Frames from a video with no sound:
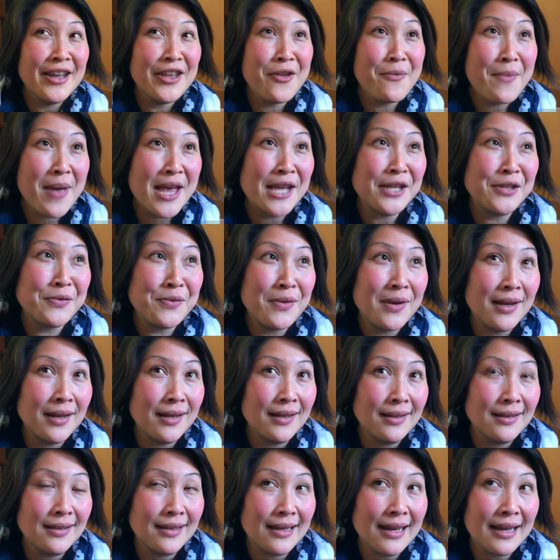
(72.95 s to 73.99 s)
You may as
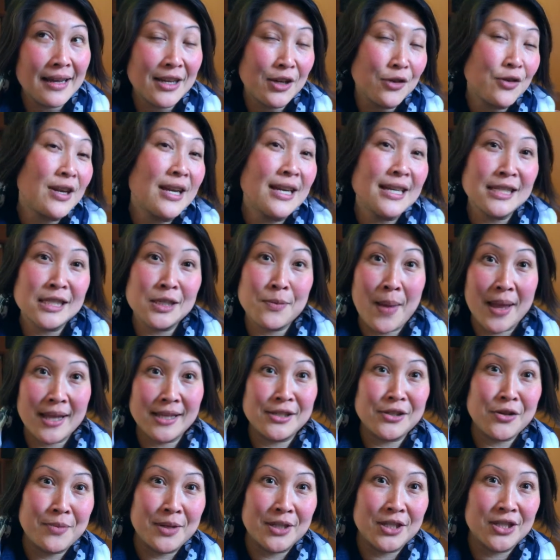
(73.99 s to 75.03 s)
well, you're going to
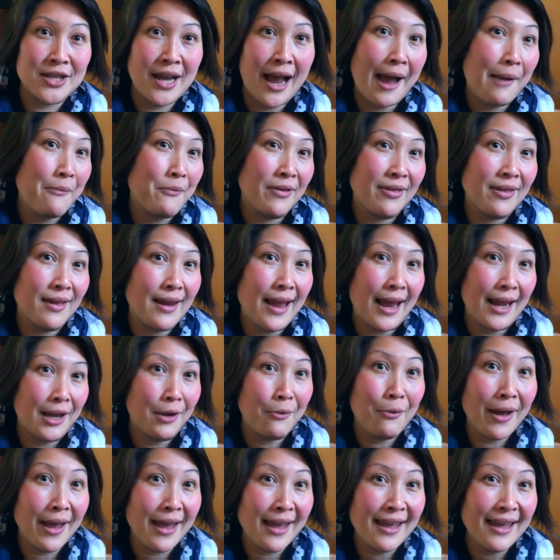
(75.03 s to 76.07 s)
spend so much time with it
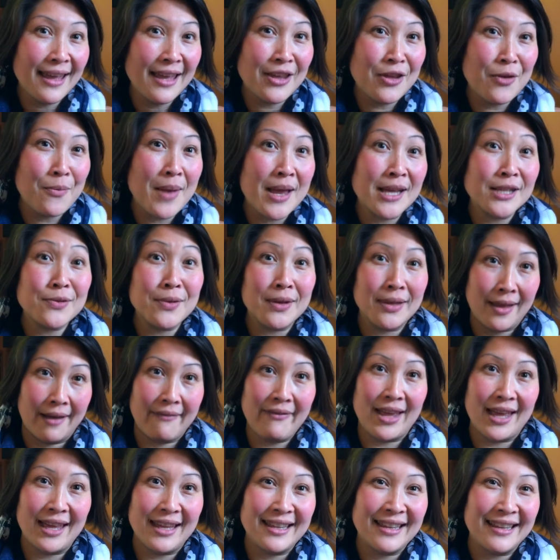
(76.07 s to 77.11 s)
anyway. You may as well
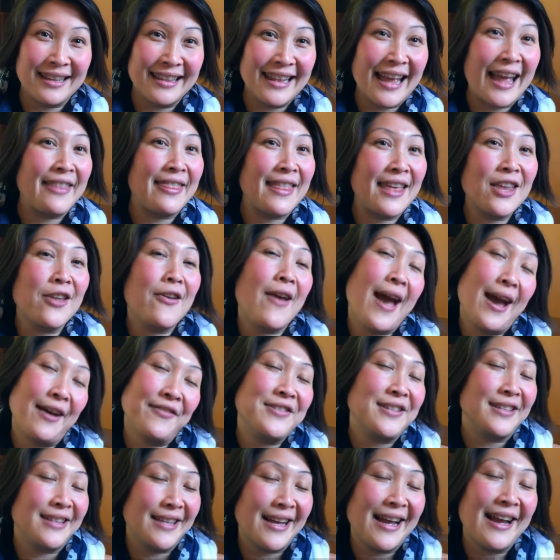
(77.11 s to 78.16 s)
love it. I think you
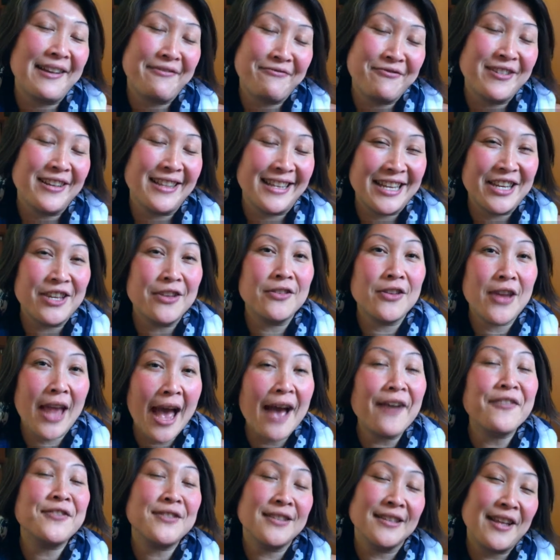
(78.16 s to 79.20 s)
have to, uh, really, you
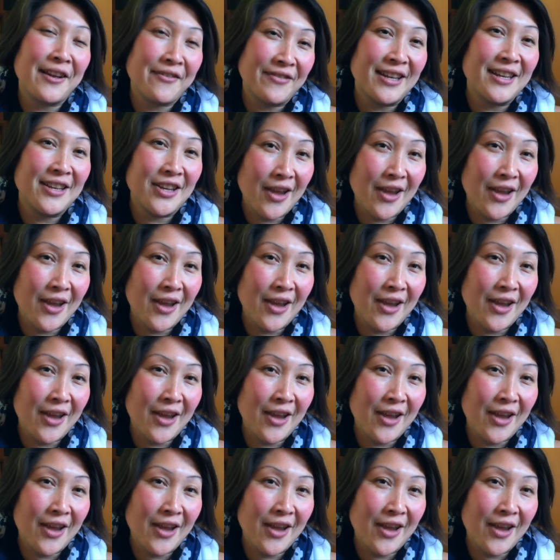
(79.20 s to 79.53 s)
have to love it.